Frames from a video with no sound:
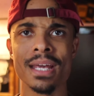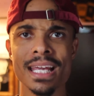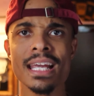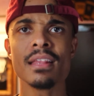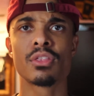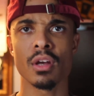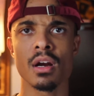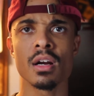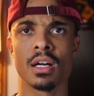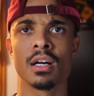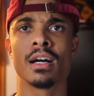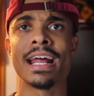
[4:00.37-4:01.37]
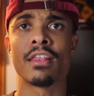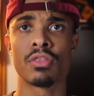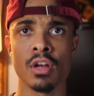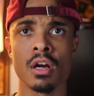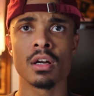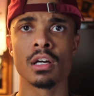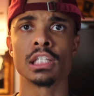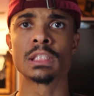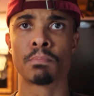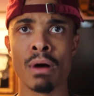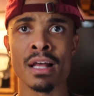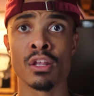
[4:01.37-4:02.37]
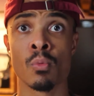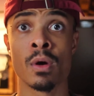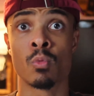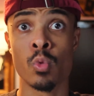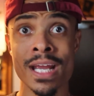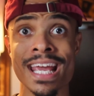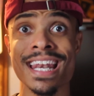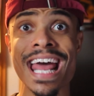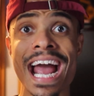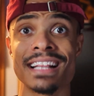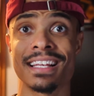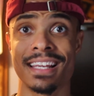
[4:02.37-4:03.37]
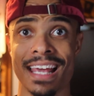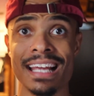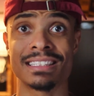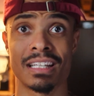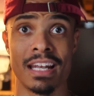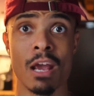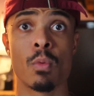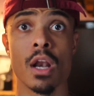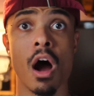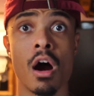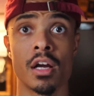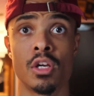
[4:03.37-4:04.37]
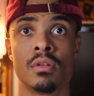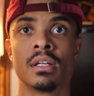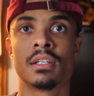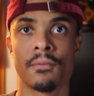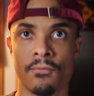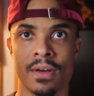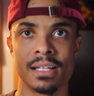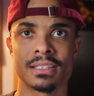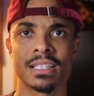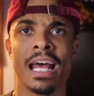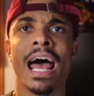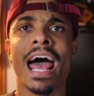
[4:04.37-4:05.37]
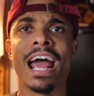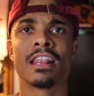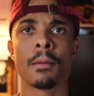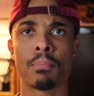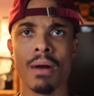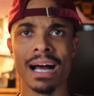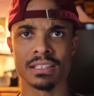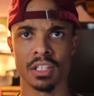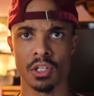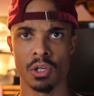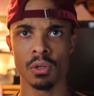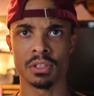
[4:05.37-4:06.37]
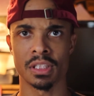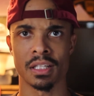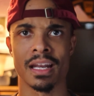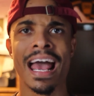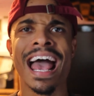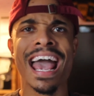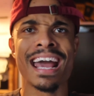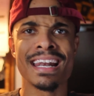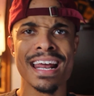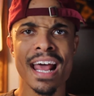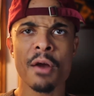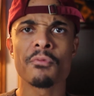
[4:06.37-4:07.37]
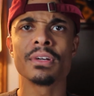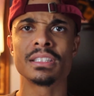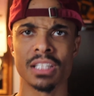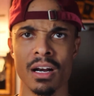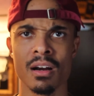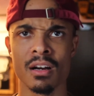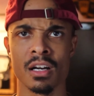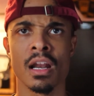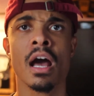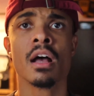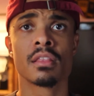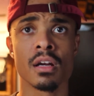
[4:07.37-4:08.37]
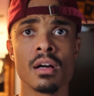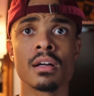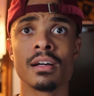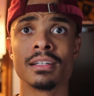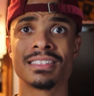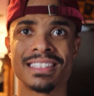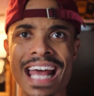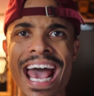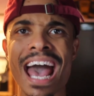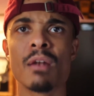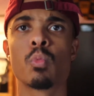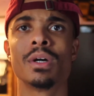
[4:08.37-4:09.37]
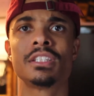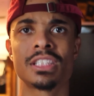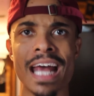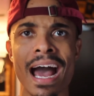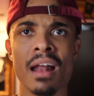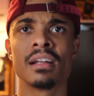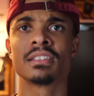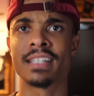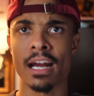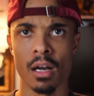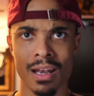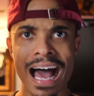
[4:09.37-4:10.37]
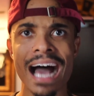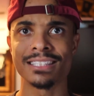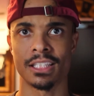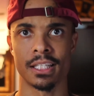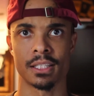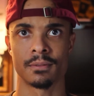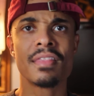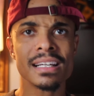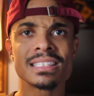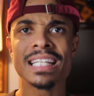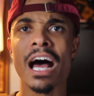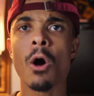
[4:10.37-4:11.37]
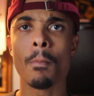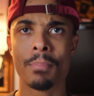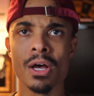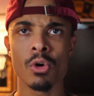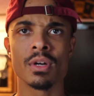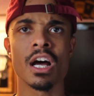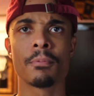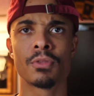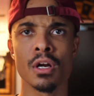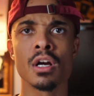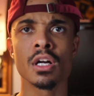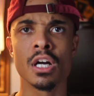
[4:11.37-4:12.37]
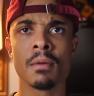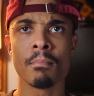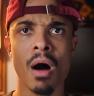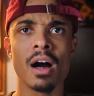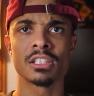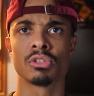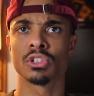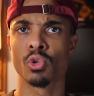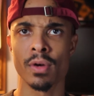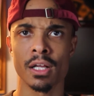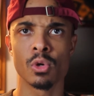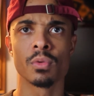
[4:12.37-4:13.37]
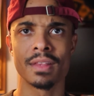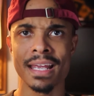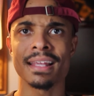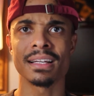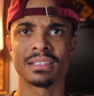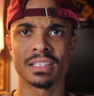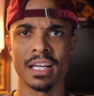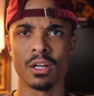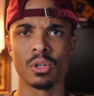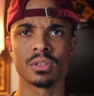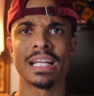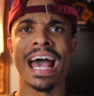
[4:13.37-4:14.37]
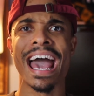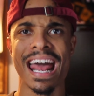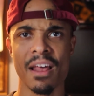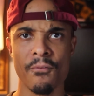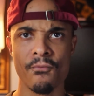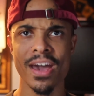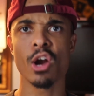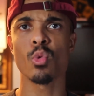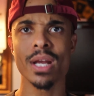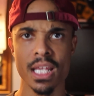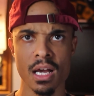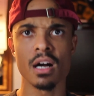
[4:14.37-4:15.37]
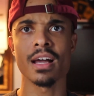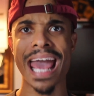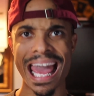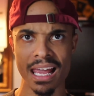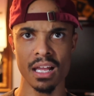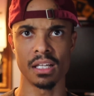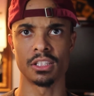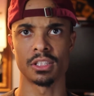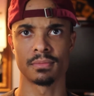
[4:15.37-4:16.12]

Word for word: he, Thurgood, and Thurgood's brother would reenact the case and they would argue the defense and the prosecution. And at every turn, Thurgood's dad would challenge their logic. This helped build up Thurgood Marshall's critical thinking skills at a very young age.